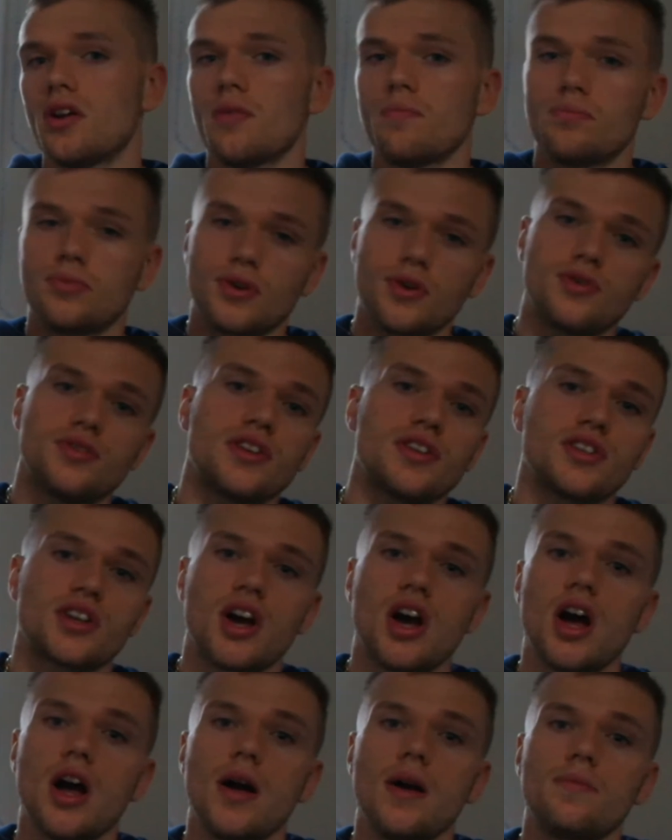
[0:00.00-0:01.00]
processed
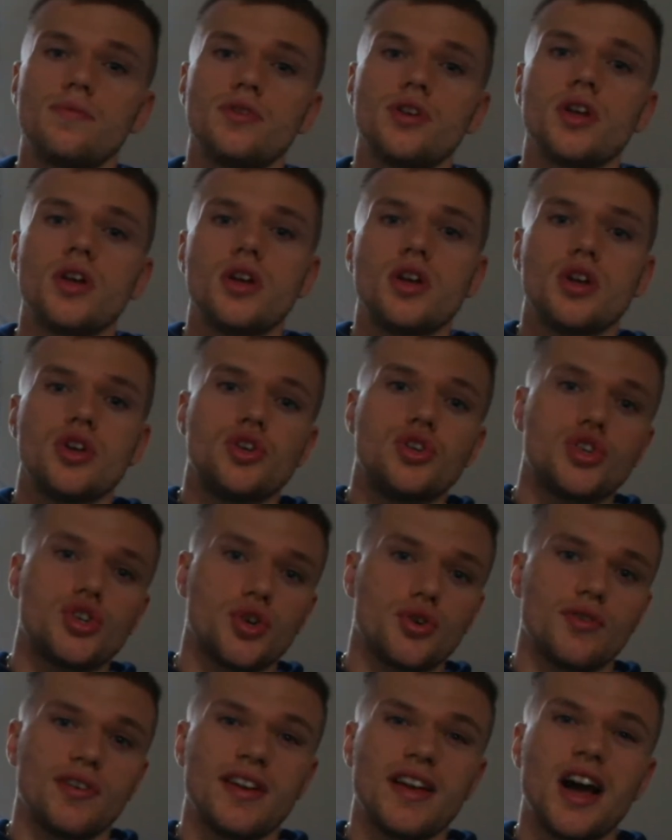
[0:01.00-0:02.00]
carbs,
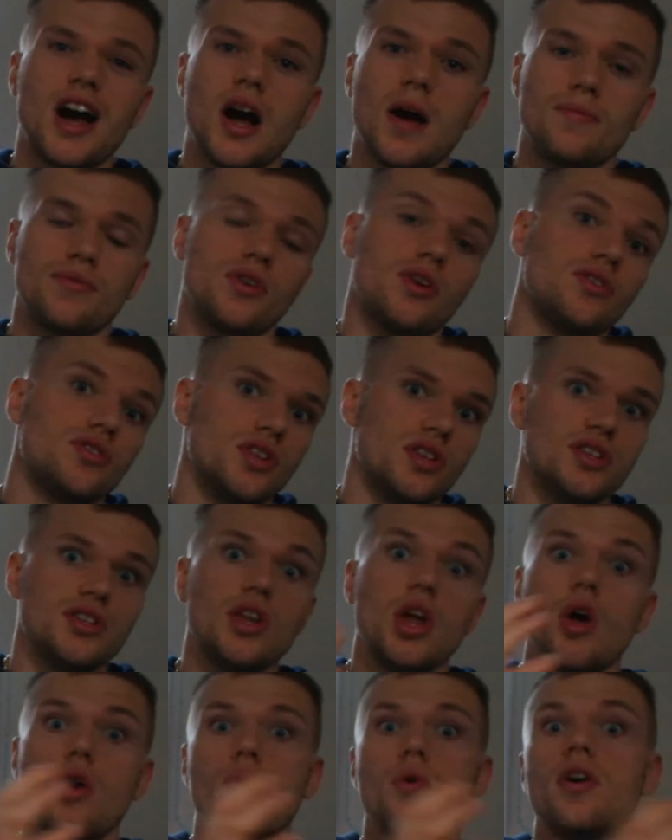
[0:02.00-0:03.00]
sugary carbs, as is
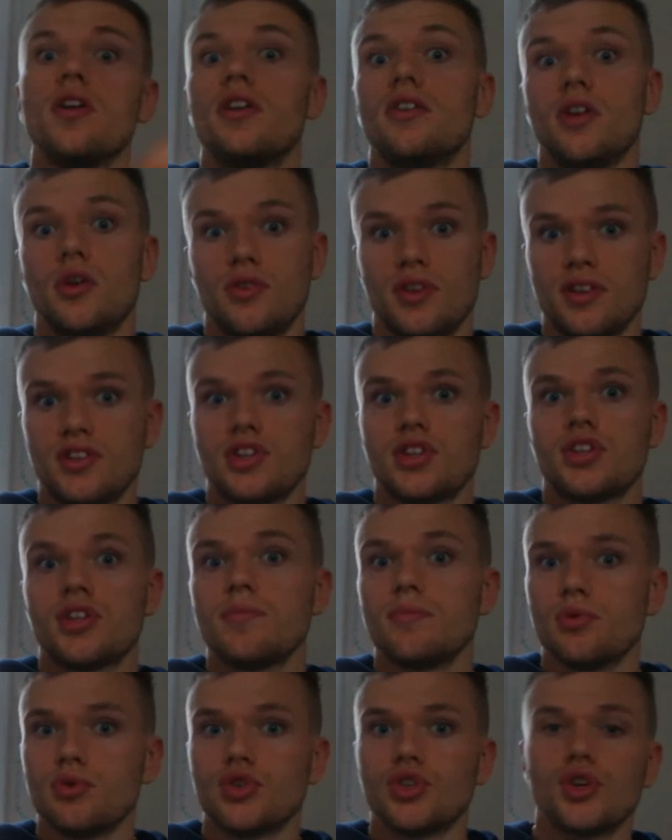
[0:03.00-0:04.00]
known as
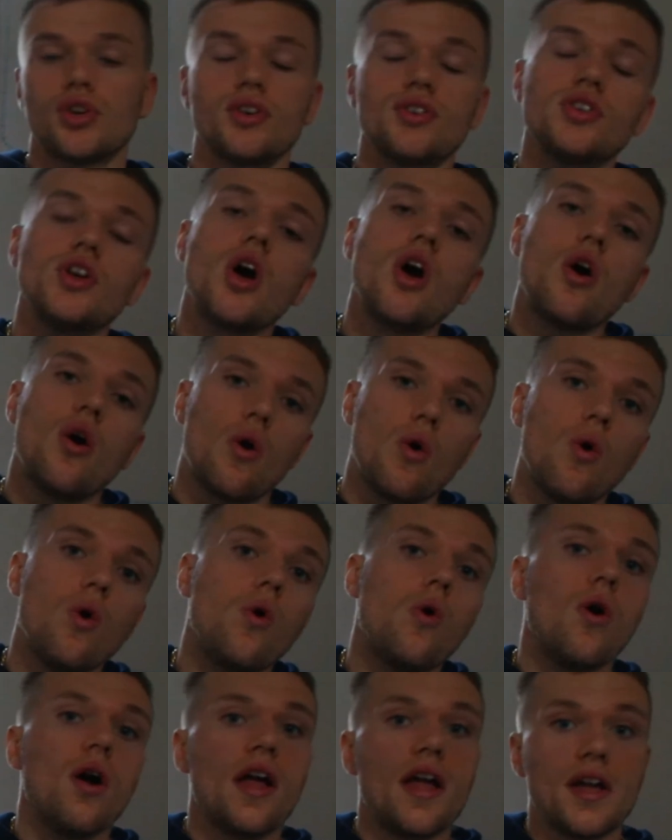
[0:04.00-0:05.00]
simple sugars,
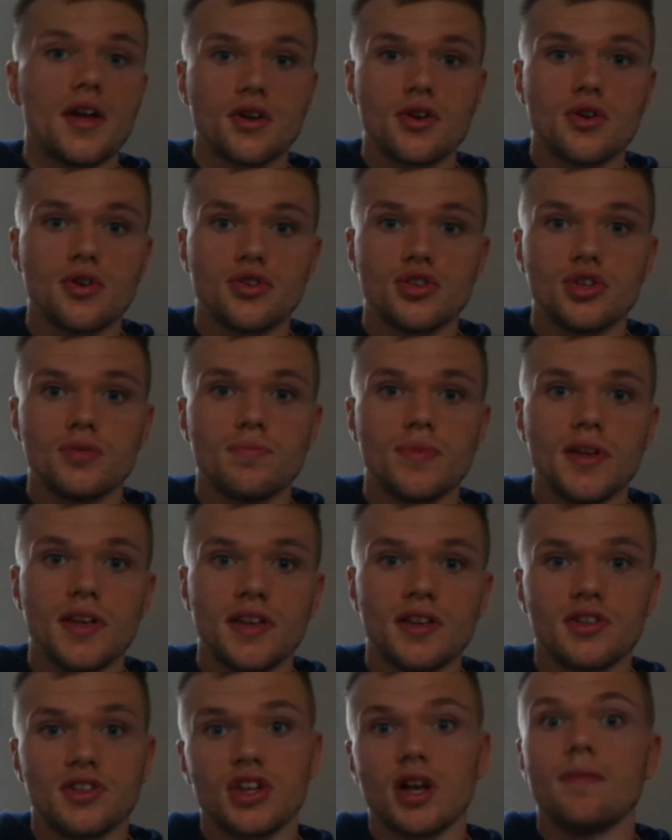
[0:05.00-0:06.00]
or it could just be
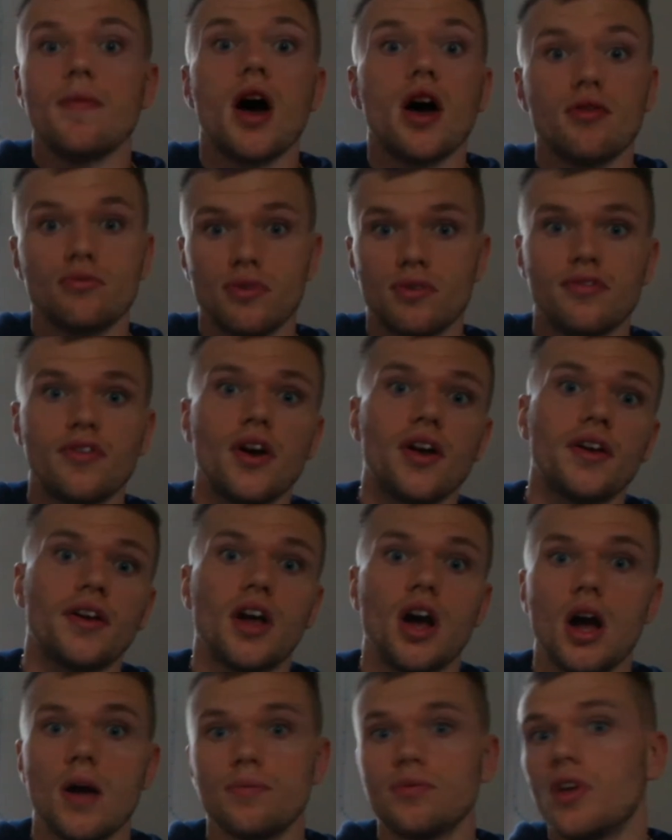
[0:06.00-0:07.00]
some unrefined
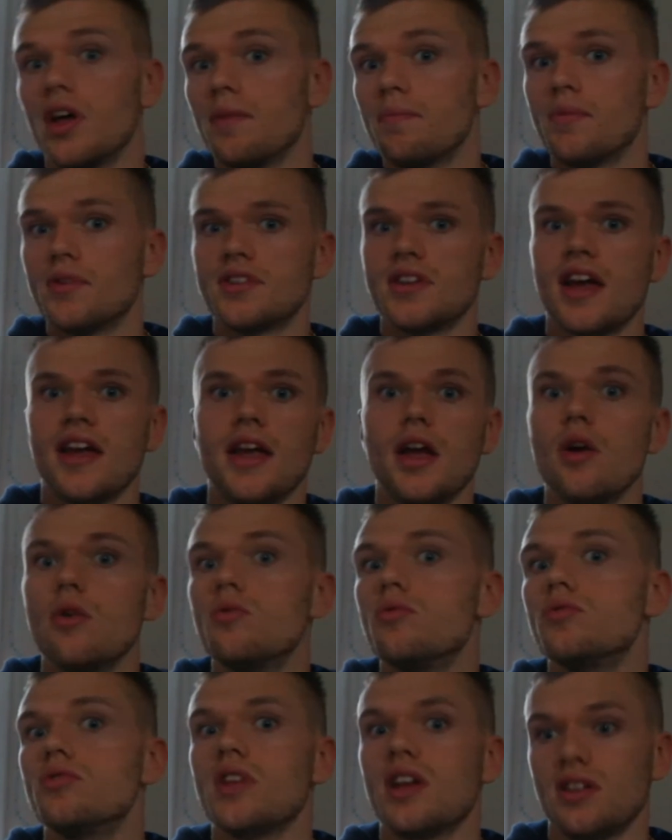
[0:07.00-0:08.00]
carbs like
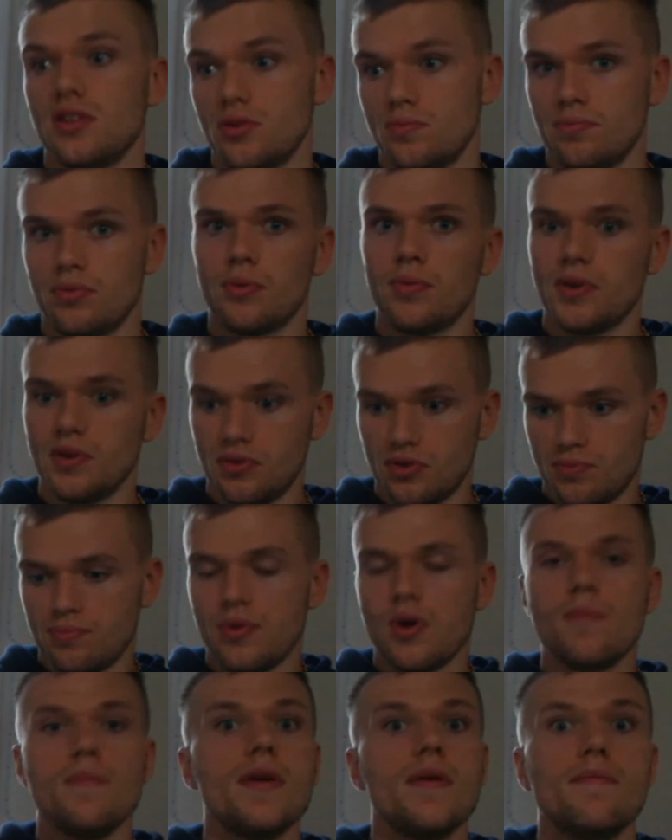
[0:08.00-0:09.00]
potatoes that you probably just
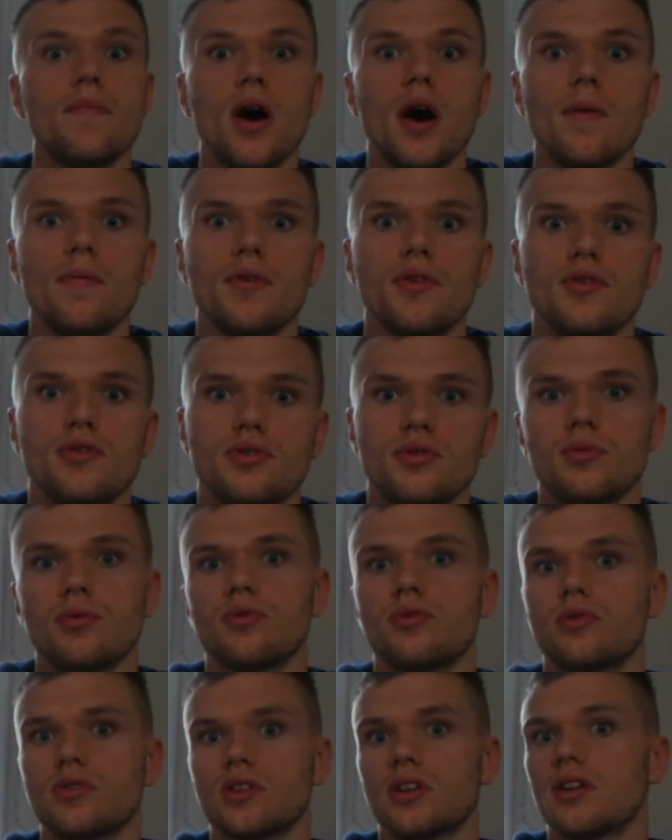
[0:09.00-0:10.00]
put a bit of barbecue
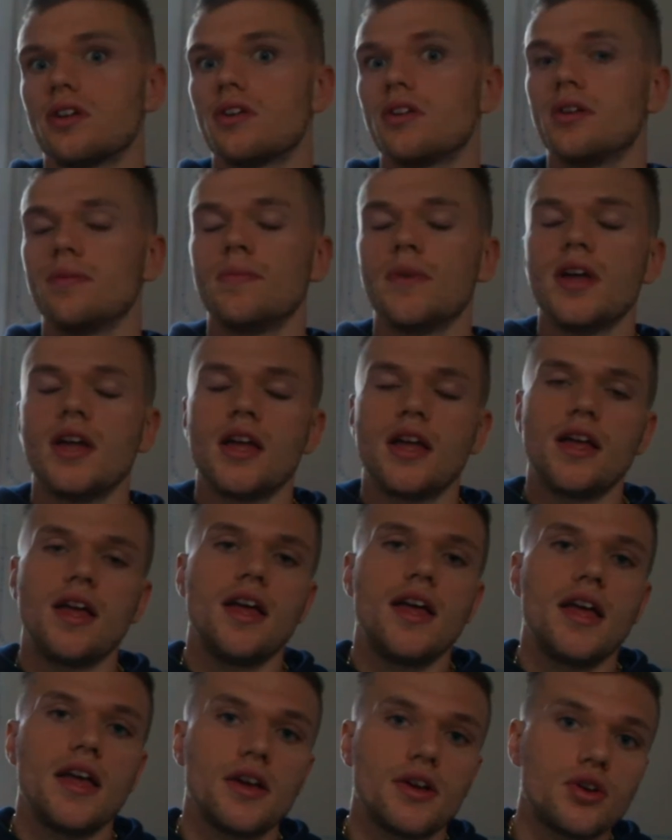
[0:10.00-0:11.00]
sauce or something on them.
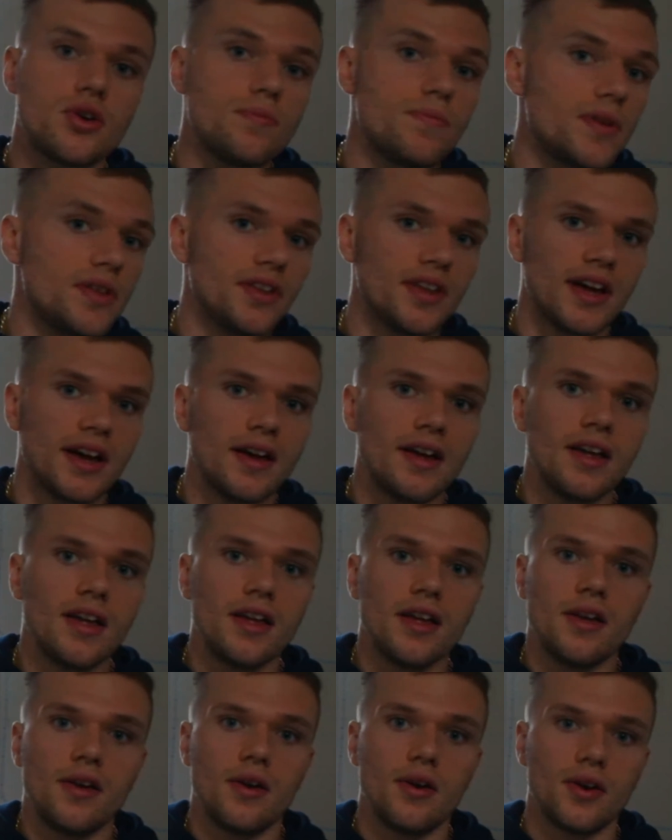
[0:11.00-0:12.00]
It could be that.
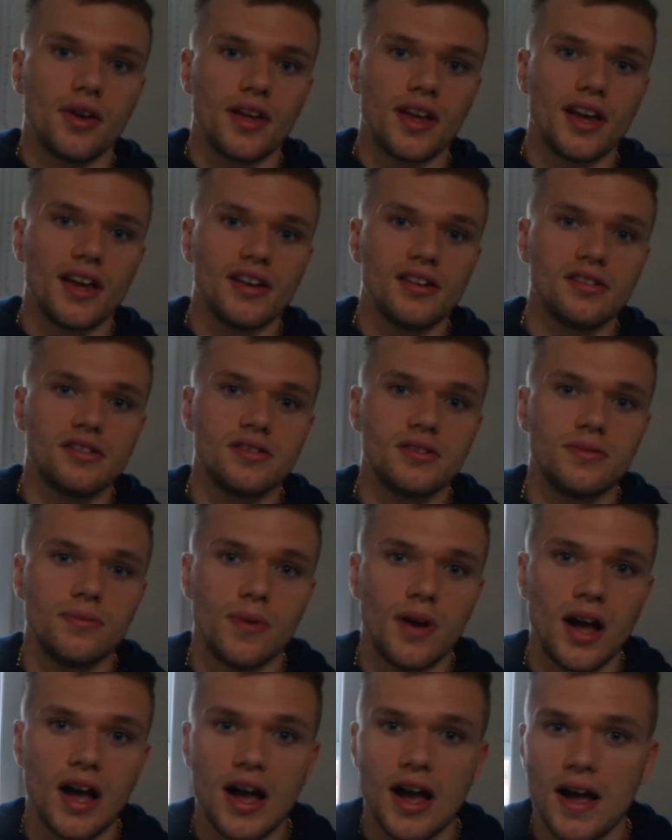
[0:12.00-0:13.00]
Okay,
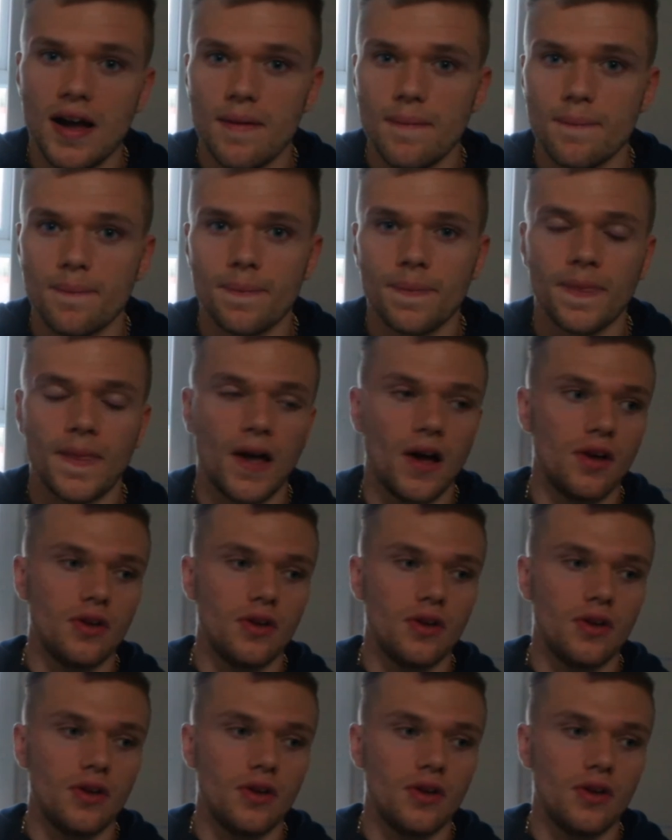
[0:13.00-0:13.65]
I